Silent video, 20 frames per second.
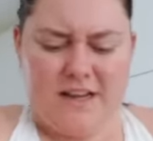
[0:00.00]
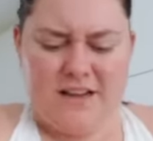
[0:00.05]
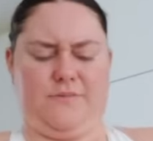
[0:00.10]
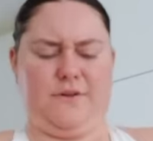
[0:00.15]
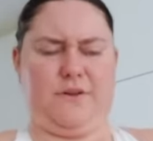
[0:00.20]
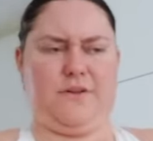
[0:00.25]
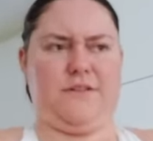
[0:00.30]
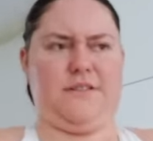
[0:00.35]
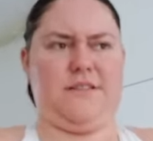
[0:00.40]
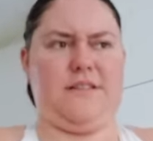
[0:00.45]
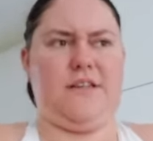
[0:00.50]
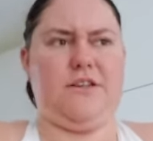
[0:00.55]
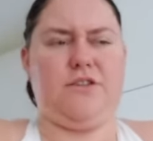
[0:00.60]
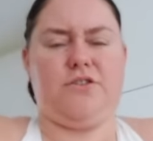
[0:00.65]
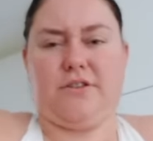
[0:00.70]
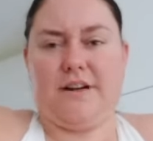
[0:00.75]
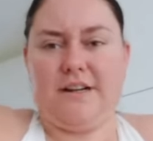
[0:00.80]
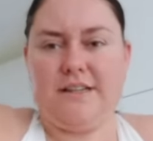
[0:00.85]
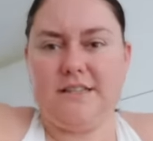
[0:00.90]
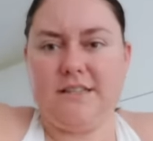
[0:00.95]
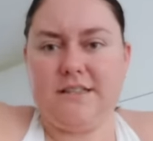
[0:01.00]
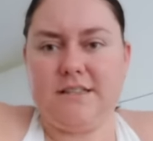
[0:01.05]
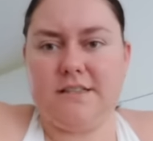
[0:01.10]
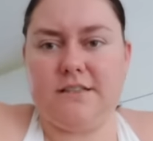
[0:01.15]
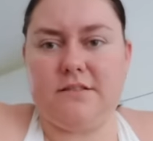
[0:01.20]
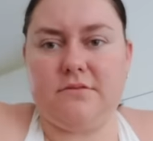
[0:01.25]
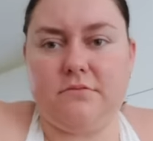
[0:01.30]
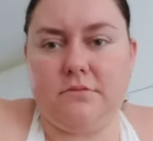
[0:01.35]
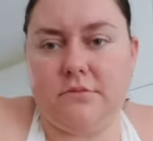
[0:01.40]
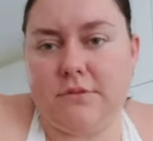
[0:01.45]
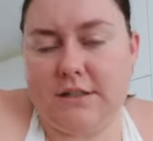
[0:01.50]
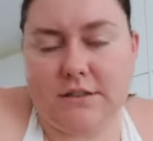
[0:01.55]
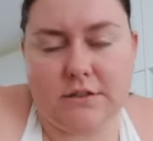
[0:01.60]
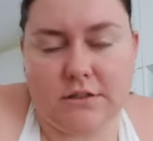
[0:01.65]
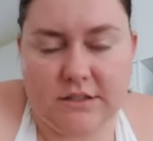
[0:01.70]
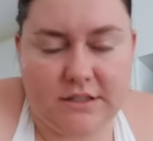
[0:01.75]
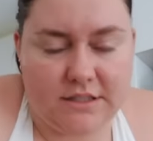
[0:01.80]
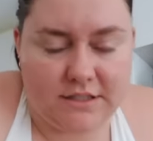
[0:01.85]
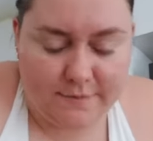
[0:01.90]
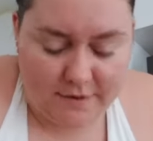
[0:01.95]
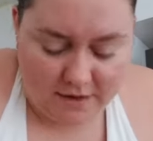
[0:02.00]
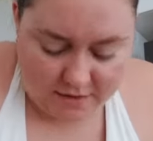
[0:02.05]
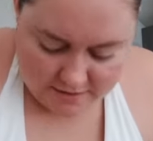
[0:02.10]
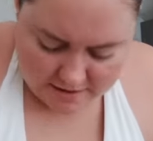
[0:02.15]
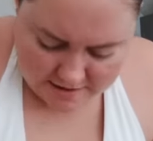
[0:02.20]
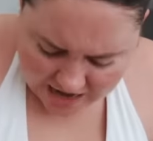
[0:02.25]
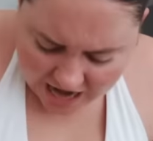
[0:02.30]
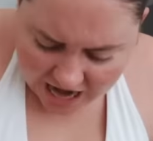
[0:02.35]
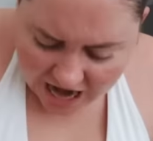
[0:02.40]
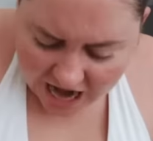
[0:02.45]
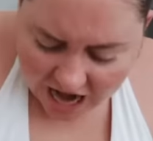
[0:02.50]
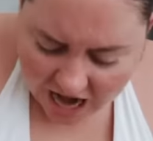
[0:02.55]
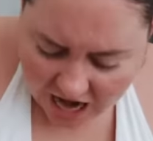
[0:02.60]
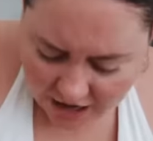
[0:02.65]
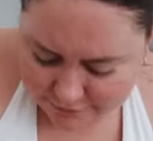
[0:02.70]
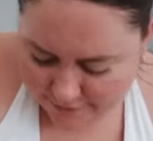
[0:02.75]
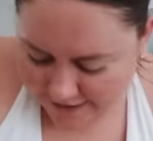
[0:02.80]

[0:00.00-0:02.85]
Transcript: it because the address is, I don't know, it doesn't matter. Oh,